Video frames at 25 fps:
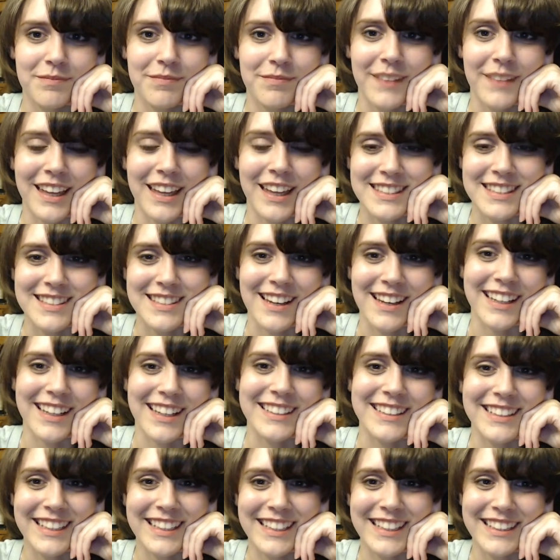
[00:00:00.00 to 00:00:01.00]
And
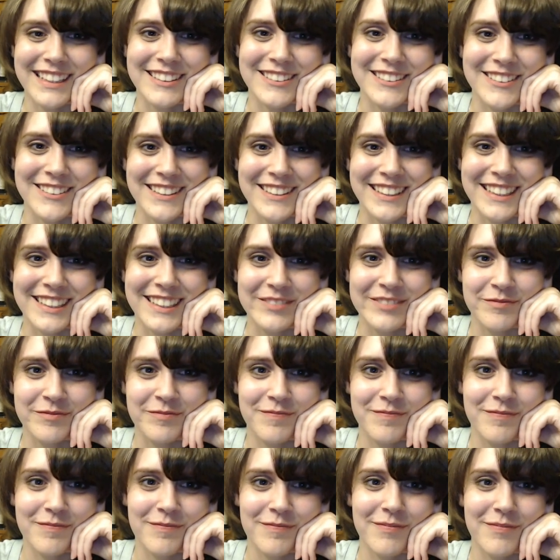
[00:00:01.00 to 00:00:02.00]
Sakata Gintoki,
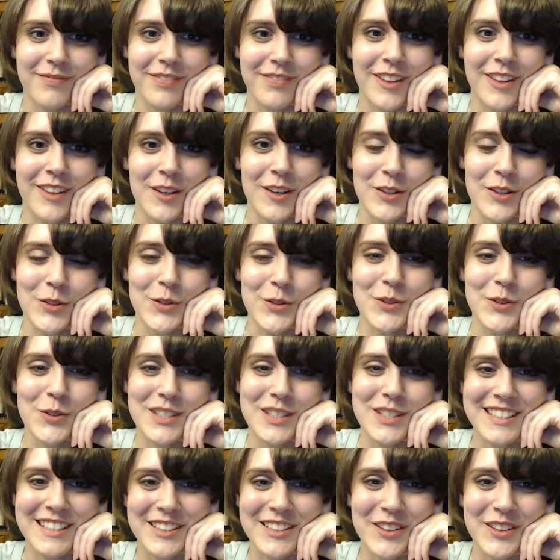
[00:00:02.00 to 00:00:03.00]
you
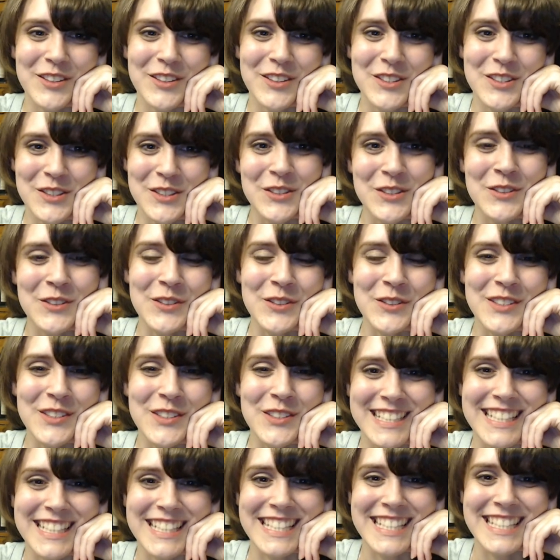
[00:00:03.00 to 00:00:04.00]
still
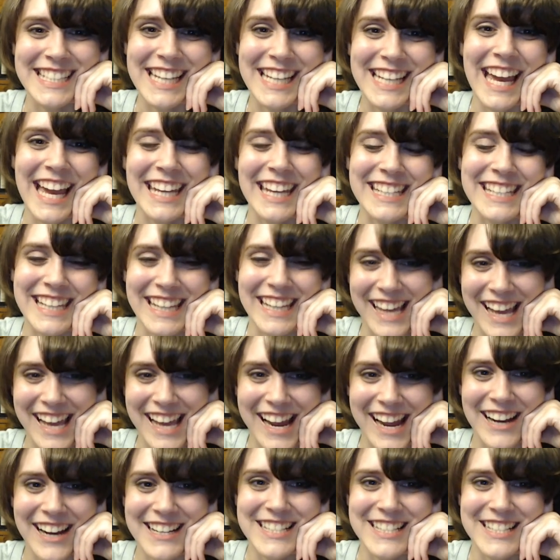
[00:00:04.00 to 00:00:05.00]
choose to stand
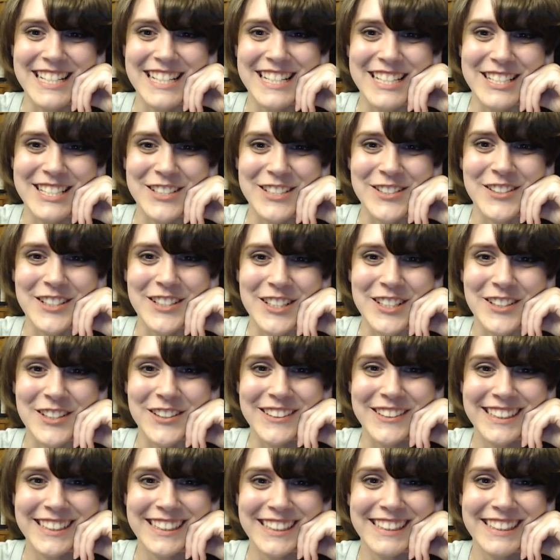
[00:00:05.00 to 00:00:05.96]
there, do you?